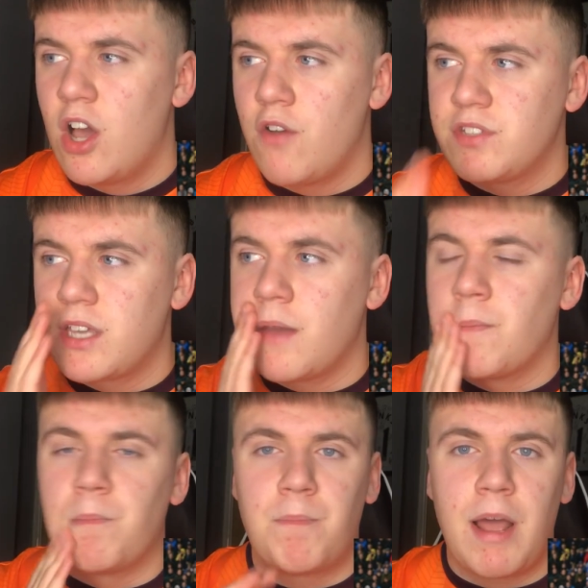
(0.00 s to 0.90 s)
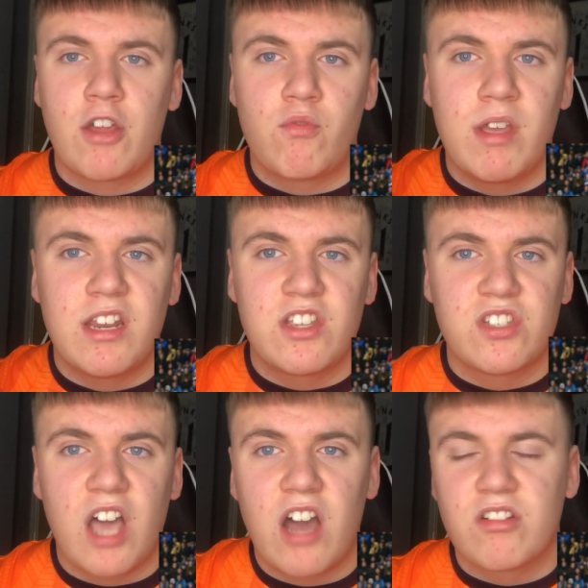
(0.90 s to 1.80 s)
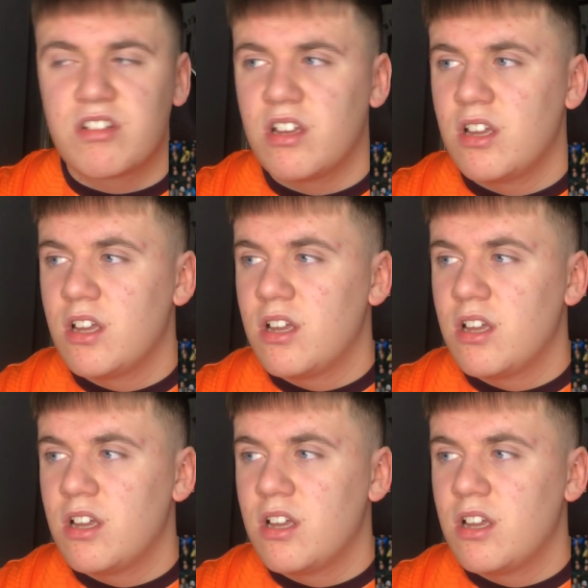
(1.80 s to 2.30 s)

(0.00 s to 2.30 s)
Obviously getting Pellegrini sacked.